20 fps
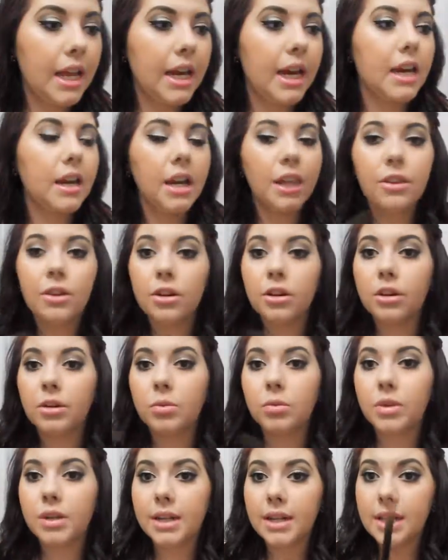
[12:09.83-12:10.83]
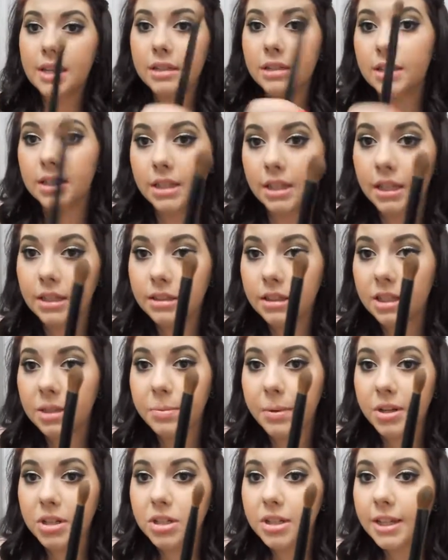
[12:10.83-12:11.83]
another good one is this,
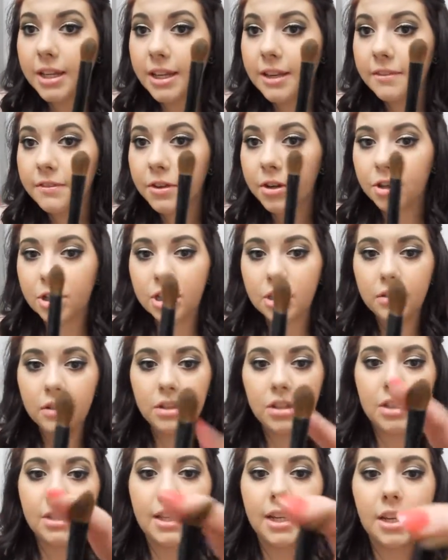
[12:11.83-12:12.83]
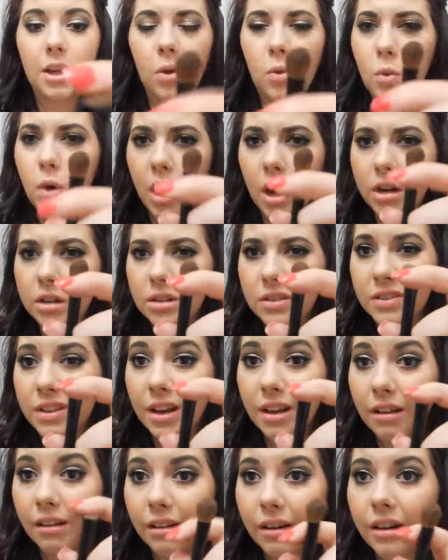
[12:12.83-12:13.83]
especially if you're doing just like a wash of
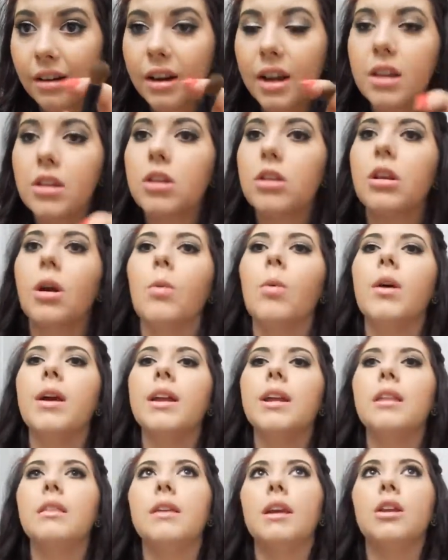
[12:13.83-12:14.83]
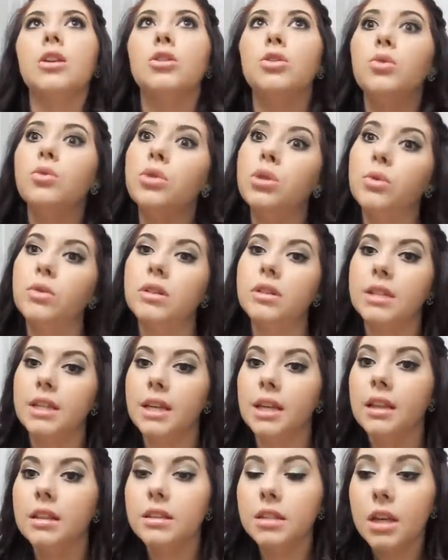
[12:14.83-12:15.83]
color and you don't want anything too
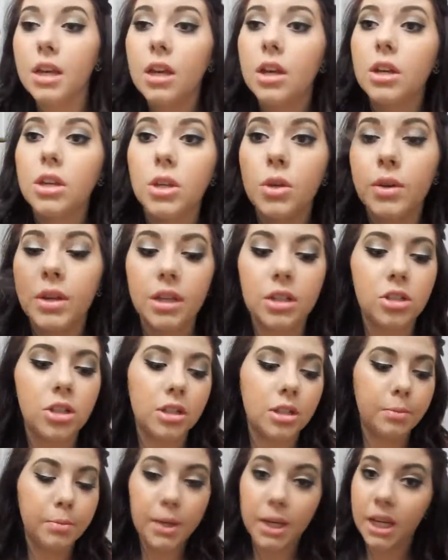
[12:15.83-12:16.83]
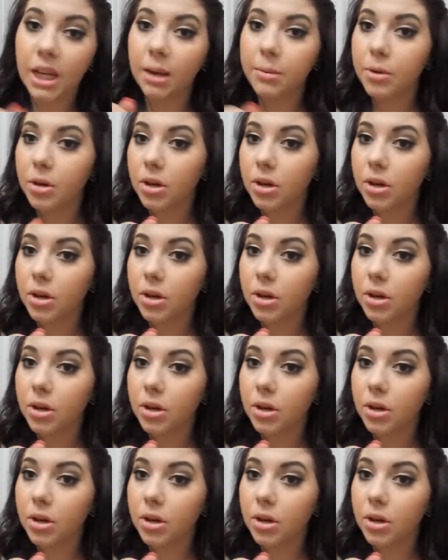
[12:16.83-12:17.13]
intense. You can just pick up